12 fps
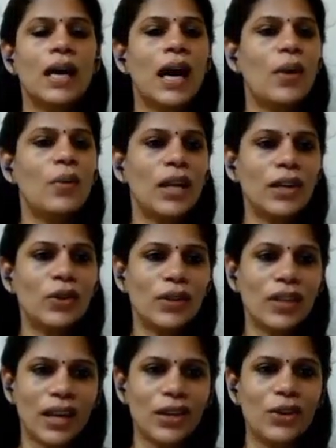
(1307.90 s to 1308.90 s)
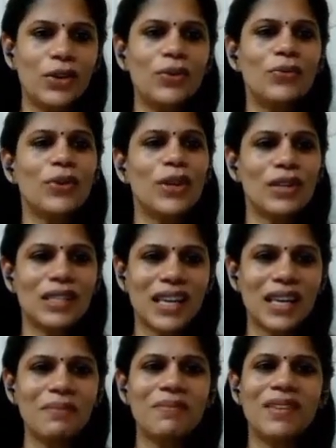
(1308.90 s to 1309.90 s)
I would like to thank you for your
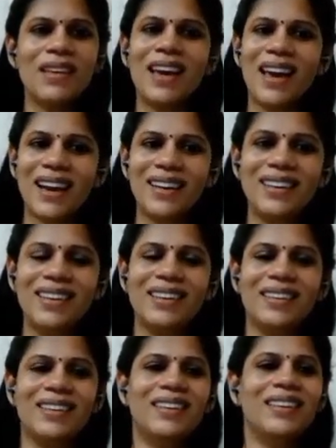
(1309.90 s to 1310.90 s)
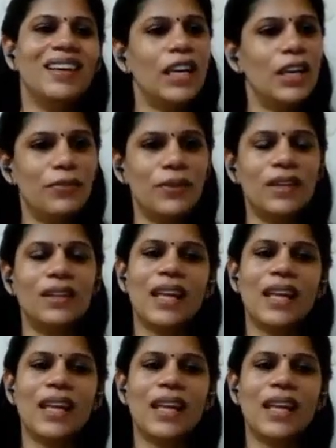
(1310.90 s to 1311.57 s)
time and effort.